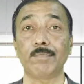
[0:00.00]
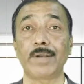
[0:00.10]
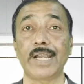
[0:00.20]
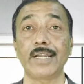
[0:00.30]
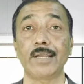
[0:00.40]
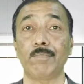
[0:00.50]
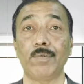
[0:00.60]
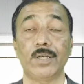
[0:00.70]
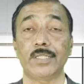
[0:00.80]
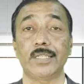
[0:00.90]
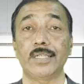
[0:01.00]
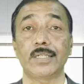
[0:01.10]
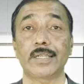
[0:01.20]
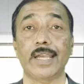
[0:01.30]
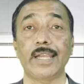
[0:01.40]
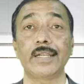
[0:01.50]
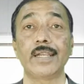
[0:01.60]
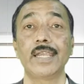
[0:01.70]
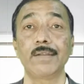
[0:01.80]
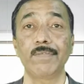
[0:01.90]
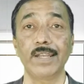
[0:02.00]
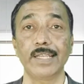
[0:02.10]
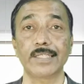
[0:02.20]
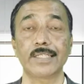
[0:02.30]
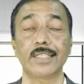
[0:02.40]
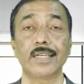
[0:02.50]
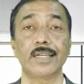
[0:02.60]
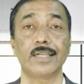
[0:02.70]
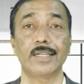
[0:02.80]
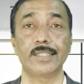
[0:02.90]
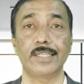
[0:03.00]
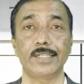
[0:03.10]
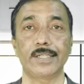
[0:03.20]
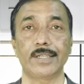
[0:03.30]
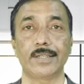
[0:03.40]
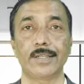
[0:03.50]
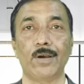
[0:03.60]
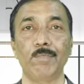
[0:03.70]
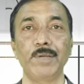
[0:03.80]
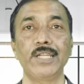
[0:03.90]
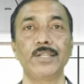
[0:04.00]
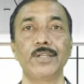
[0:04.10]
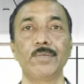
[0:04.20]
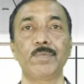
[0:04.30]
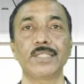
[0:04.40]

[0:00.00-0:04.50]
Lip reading: brand ambassador can influence the decision. Competitive